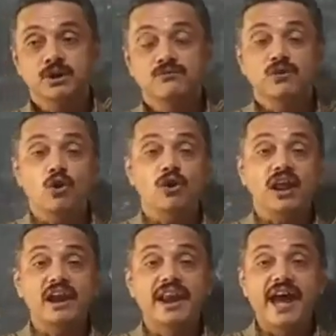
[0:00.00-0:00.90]

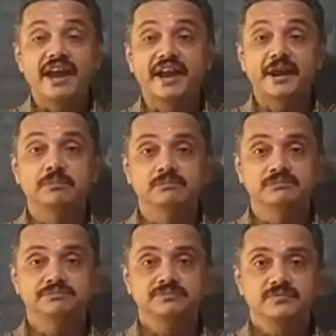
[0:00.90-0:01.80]
Floral
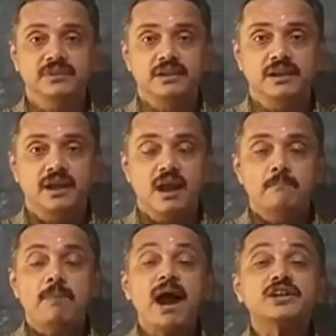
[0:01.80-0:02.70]
diagram.
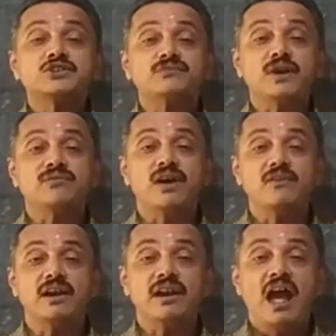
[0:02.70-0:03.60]
Parts of the
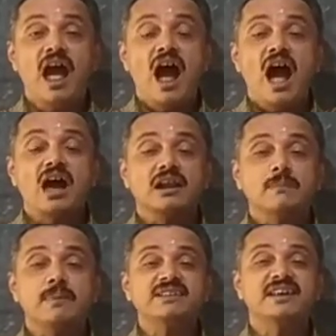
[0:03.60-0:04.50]
flower are
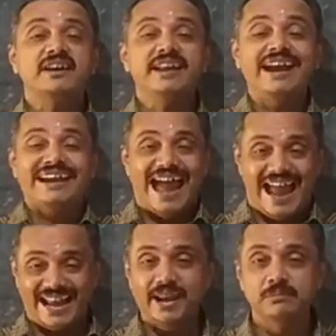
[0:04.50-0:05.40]
represented in a
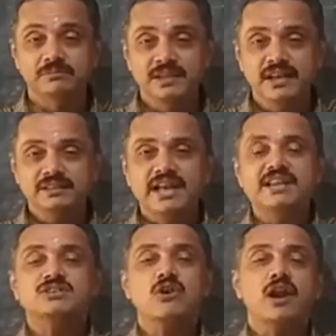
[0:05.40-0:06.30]
diagram that
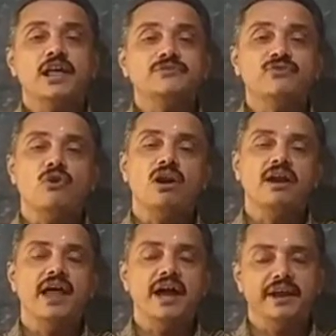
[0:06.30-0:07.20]
is called as
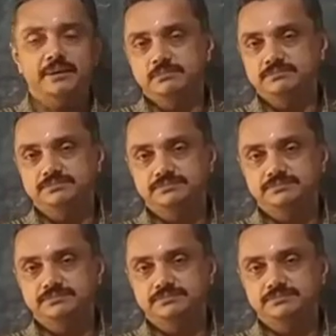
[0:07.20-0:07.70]
floral diagram.